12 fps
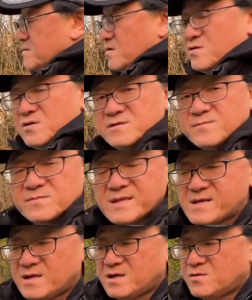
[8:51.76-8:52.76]
on the hood
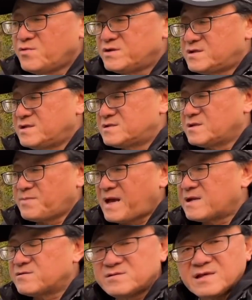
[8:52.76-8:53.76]
which is the
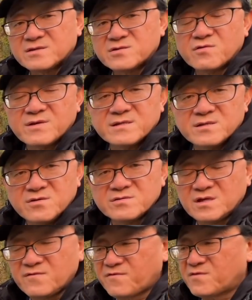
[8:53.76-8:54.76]
pattern that Toyota's
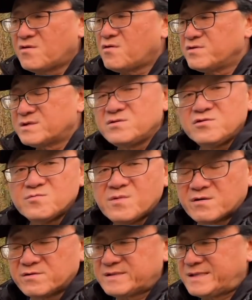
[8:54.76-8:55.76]
using for all its new
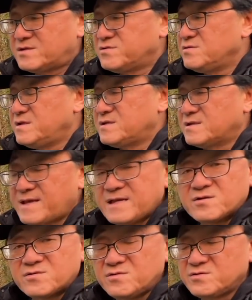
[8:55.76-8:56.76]
models including the
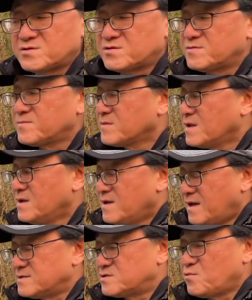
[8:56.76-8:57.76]
Land Cruiser
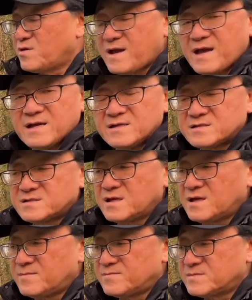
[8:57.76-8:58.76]
as well as
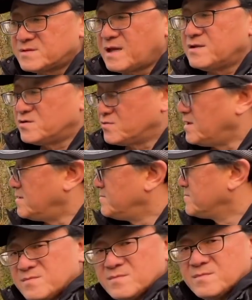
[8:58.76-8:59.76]
the um, Tundra.
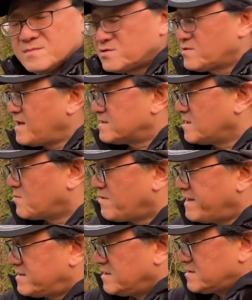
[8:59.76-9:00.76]
So that
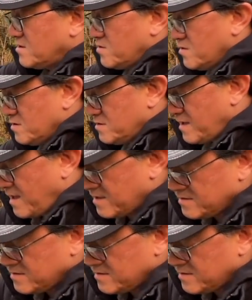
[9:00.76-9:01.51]
summarizes the hood